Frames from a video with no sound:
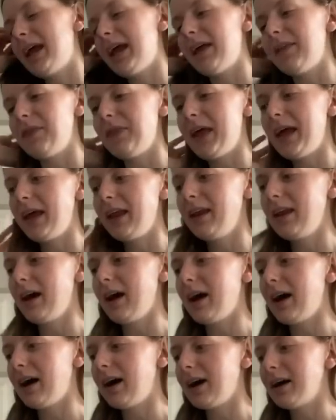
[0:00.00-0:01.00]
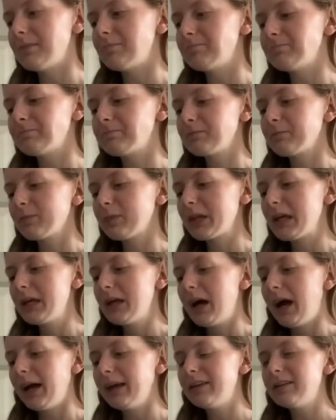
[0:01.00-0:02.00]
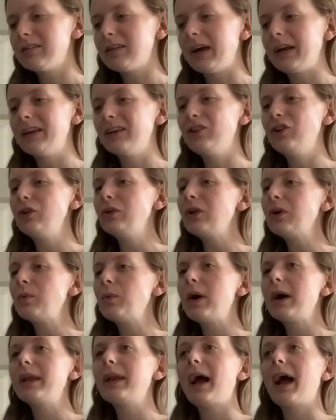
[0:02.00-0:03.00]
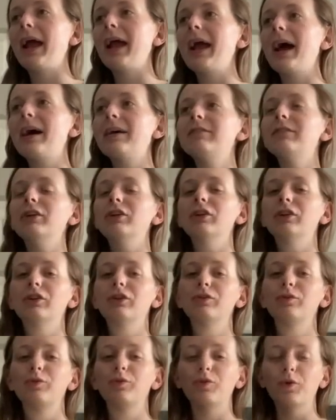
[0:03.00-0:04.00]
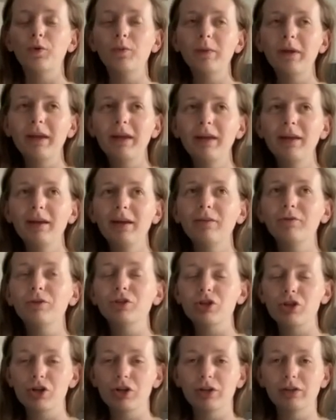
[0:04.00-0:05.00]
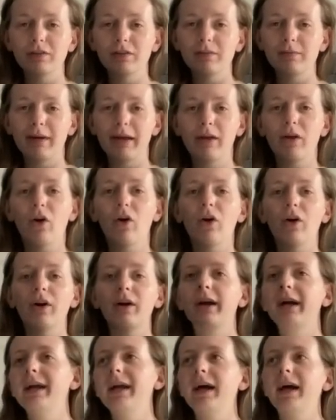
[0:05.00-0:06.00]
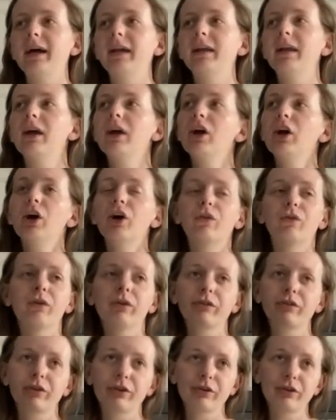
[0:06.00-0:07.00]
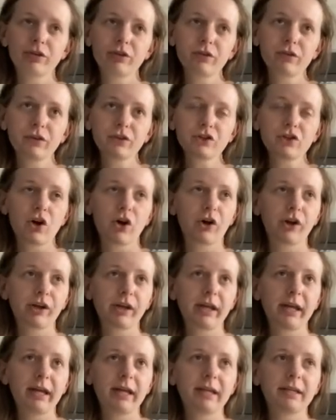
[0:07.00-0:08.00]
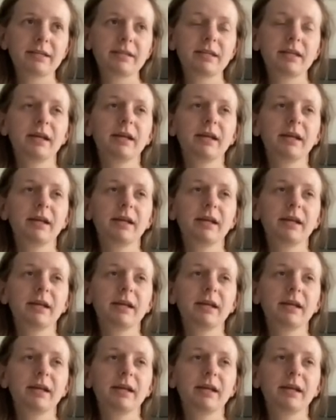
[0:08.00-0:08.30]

and then I decided, you know what? I have so many returns in my car. I had returns for Target